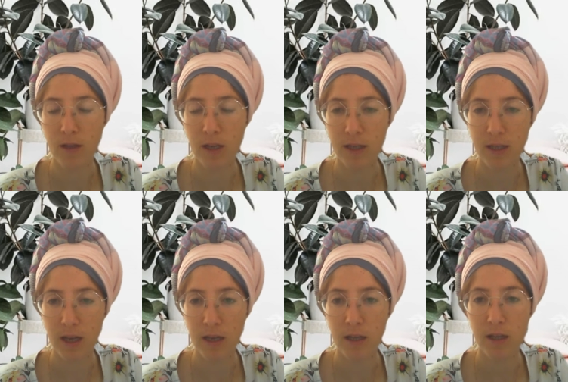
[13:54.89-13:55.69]

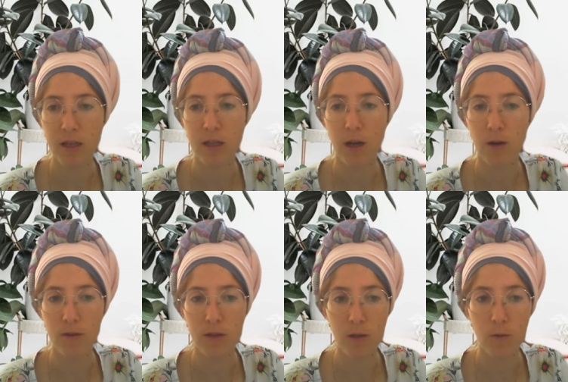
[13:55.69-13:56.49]
anxiety and how
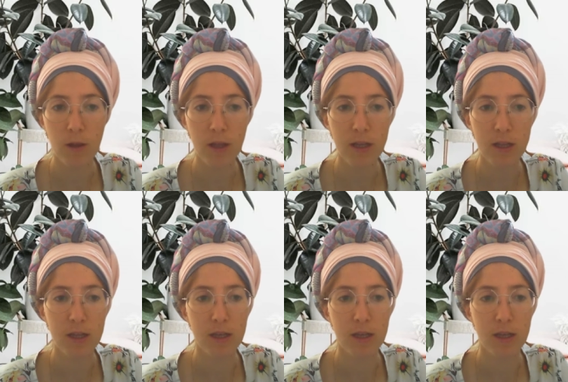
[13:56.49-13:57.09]
to deal with it.